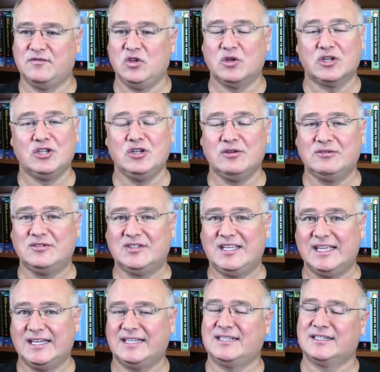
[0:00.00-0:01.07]
If you can use
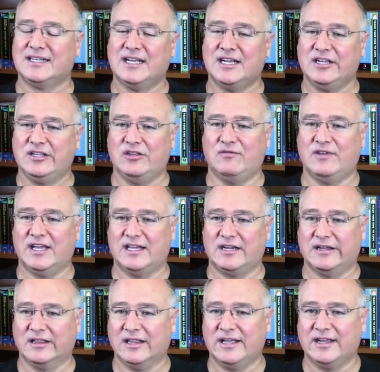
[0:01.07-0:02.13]
Git, you've
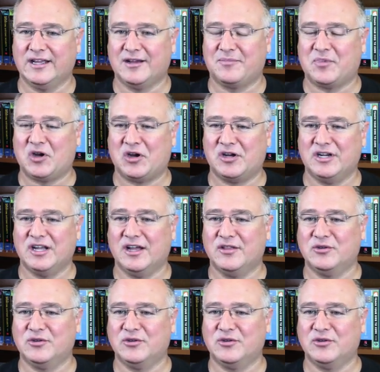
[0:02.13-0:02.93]
got a leg up on